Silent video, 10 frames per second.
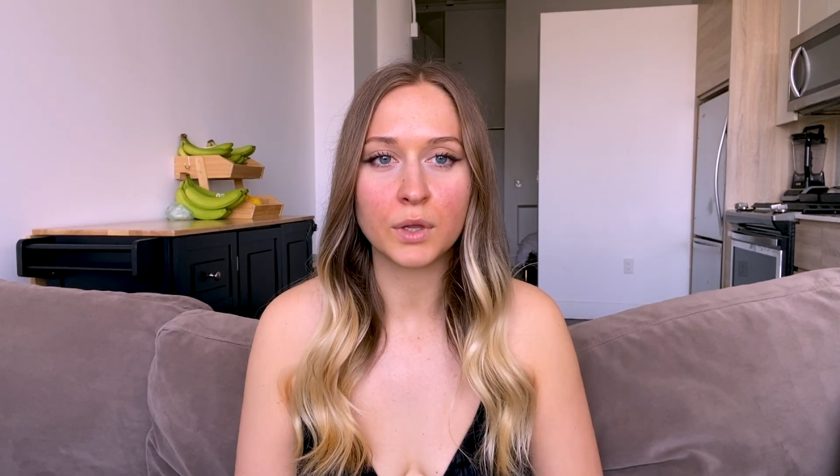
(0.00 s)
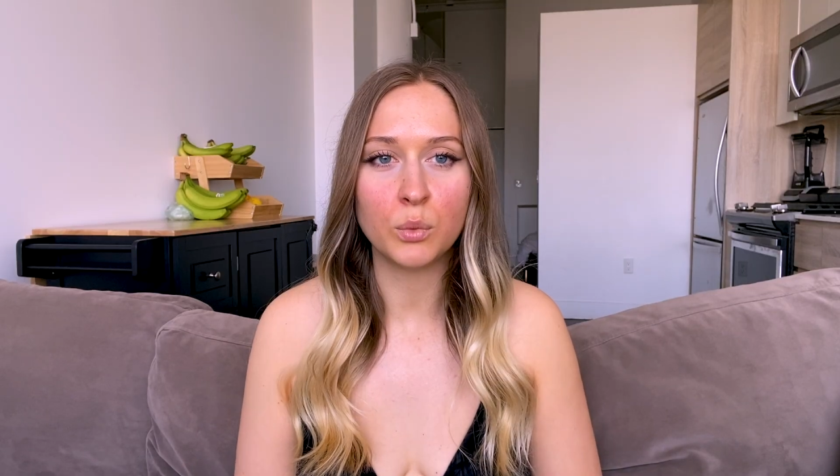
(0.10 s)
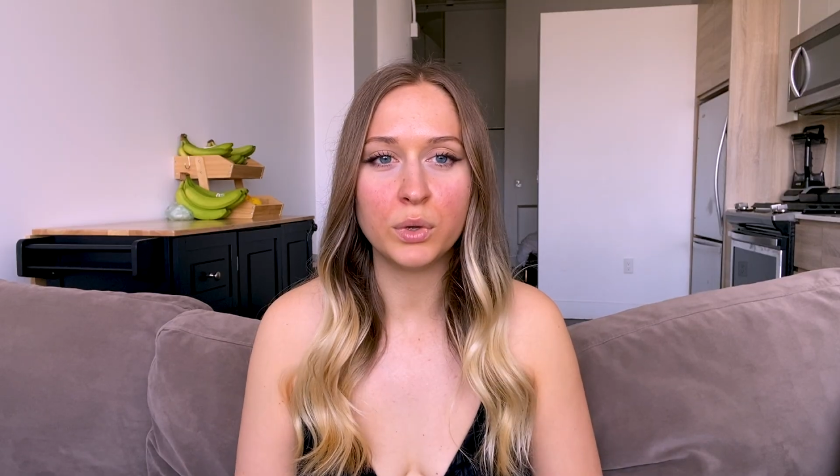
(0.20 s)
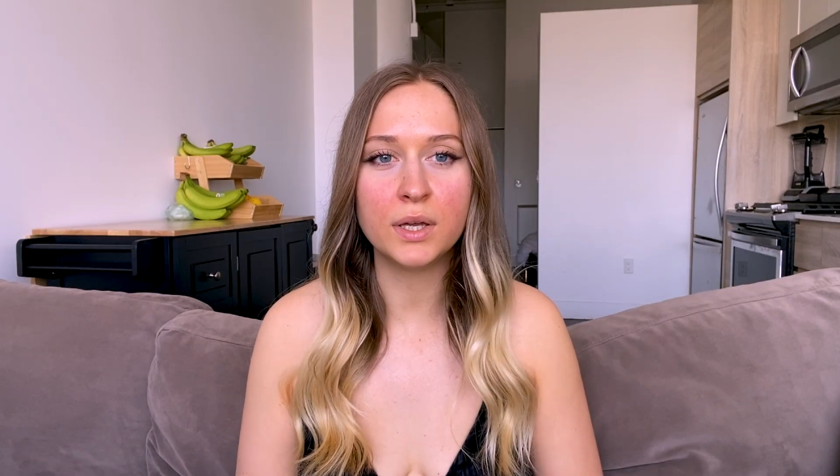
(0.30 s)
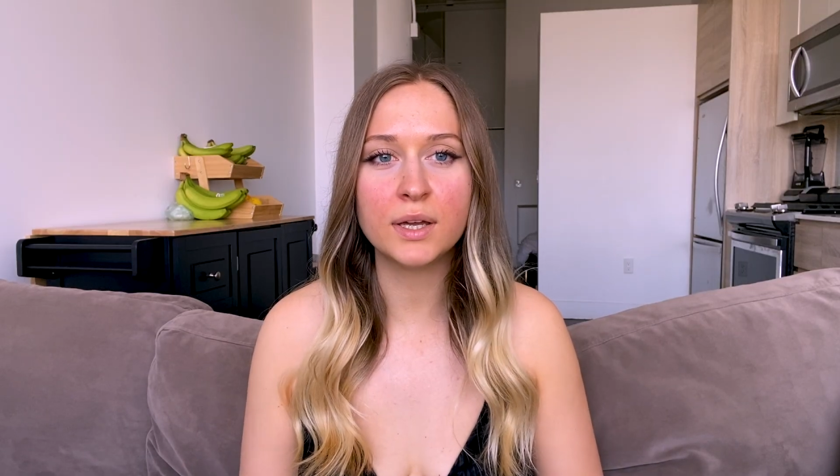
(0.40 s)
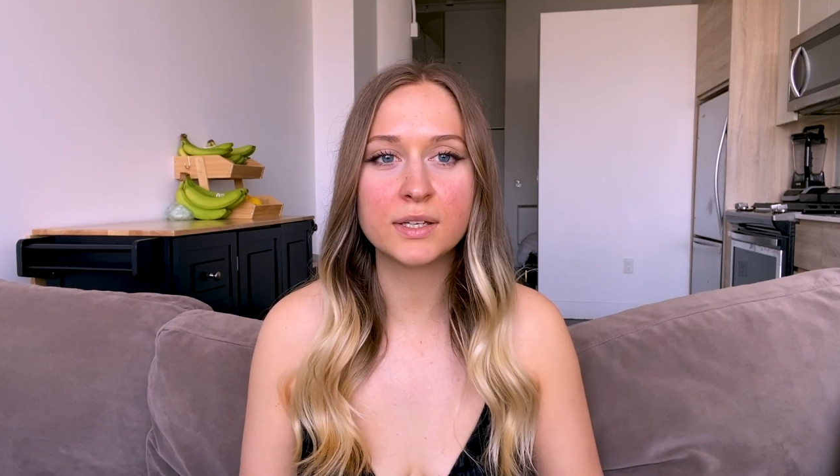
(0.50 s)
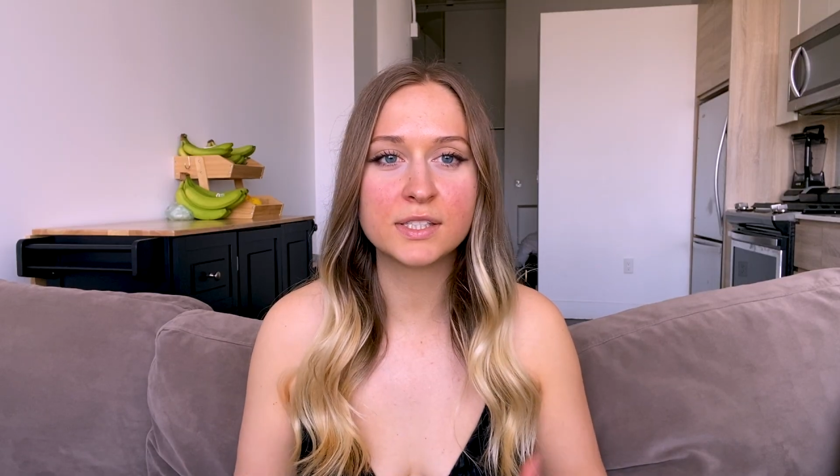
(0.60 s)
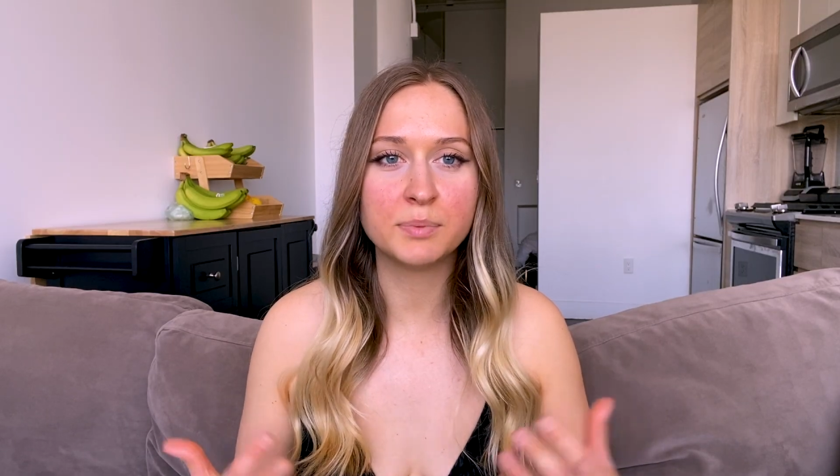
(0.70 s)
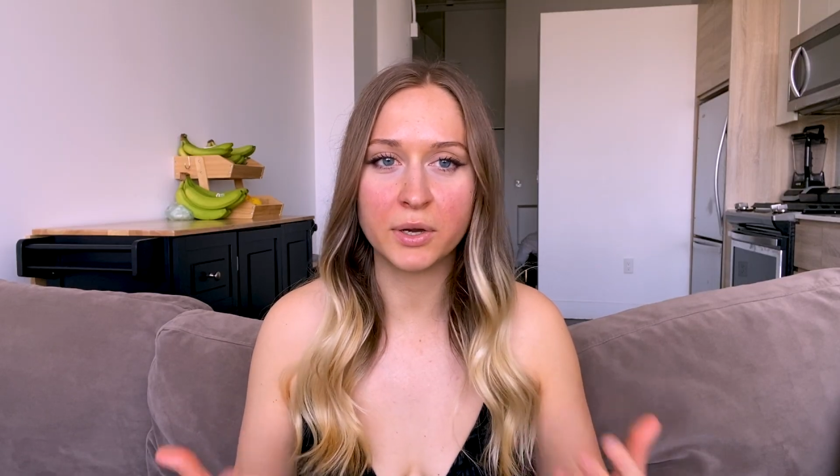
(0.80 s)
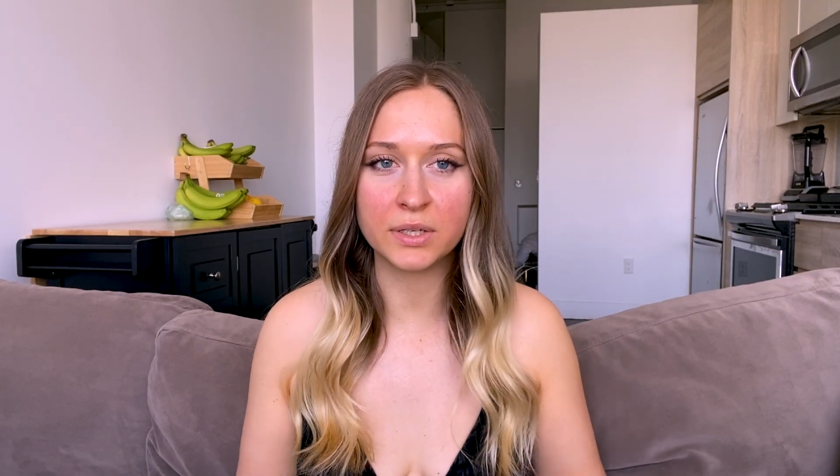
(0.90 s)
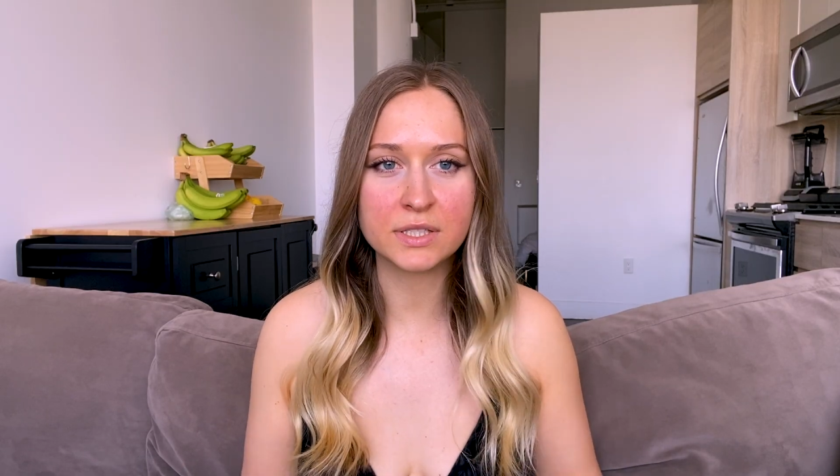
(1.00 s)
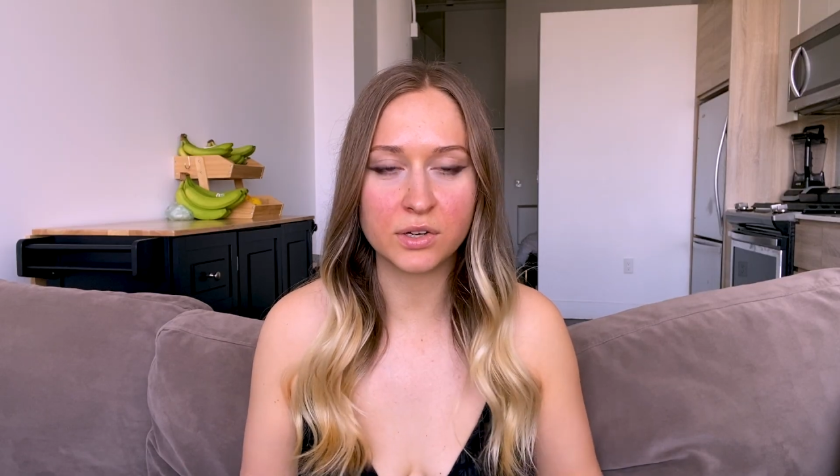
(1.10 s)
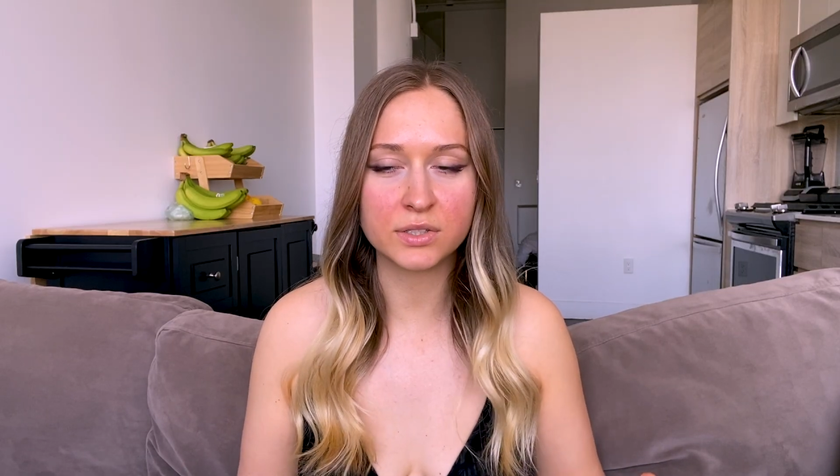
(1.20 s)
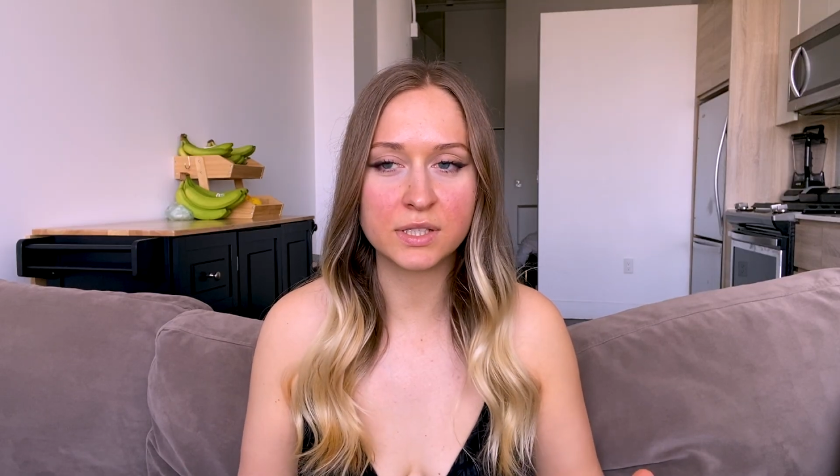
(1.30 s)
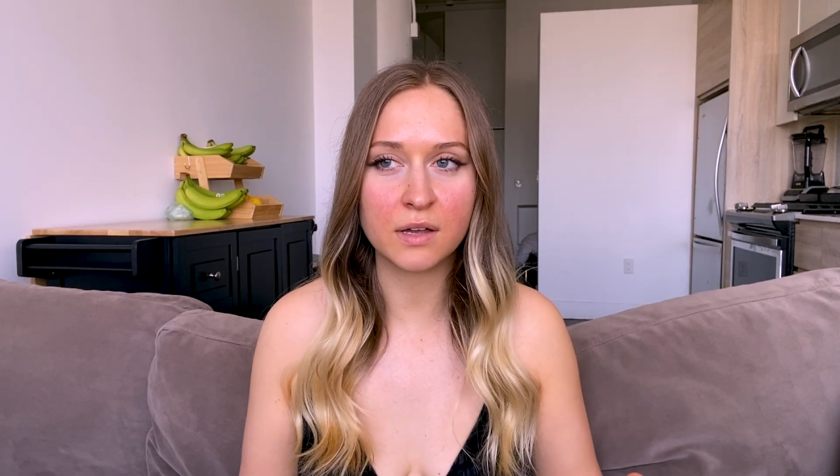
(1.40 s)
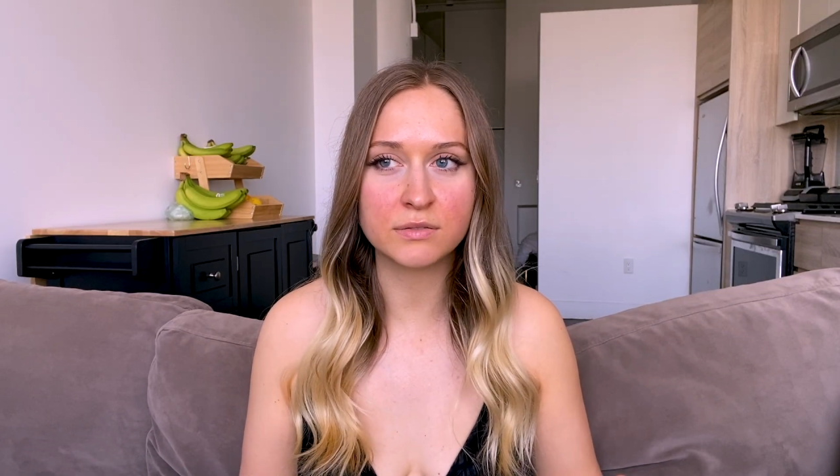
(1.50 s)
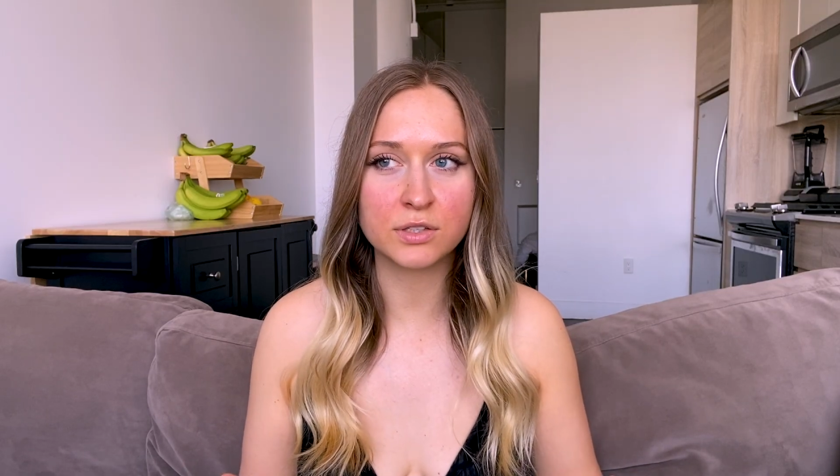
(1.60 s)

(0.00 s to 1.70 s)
We experience ourselves